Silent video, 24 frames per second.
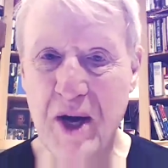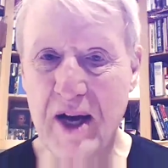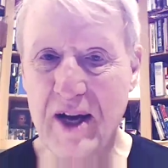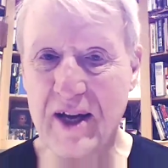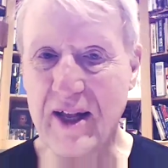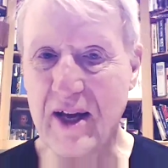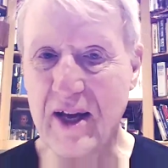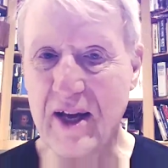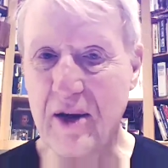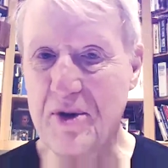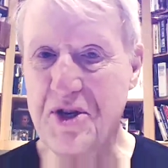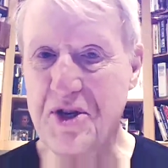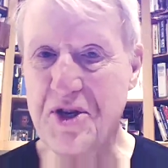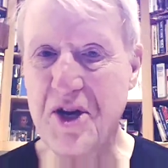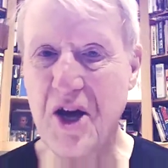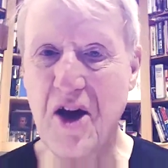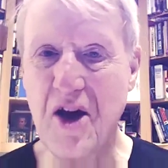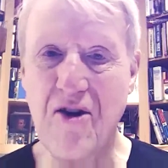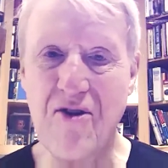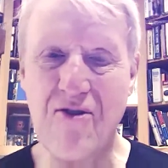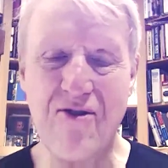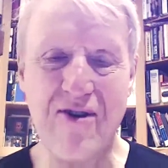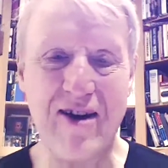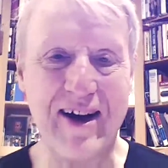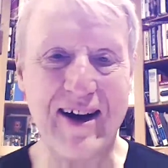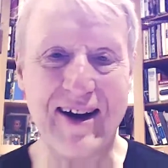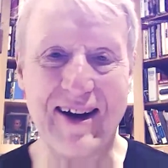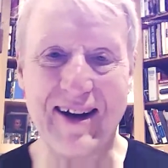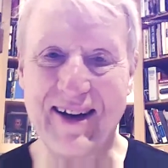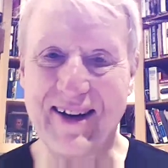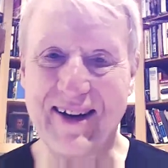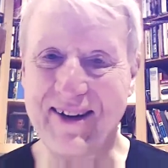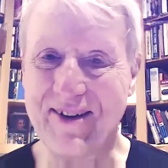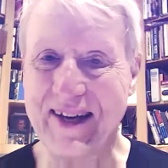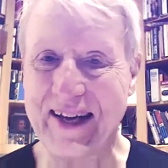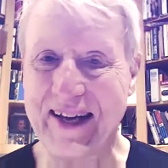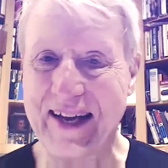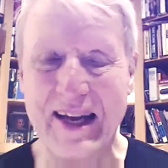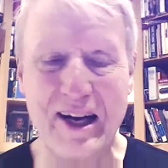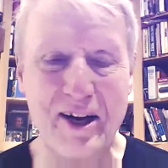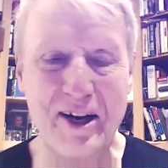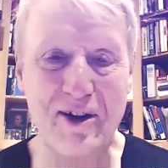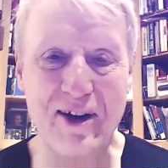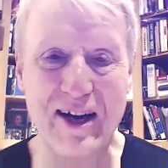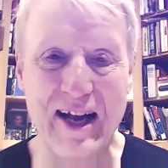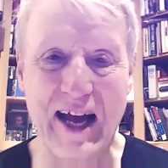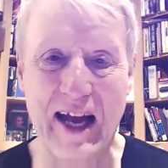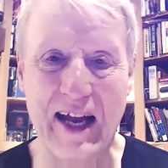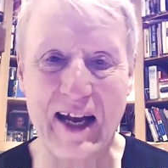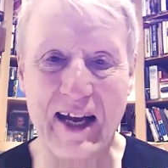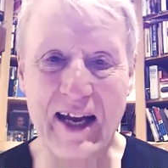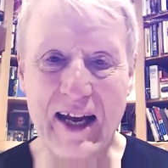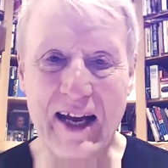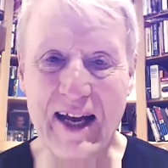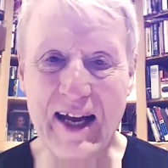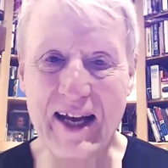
There was no internet.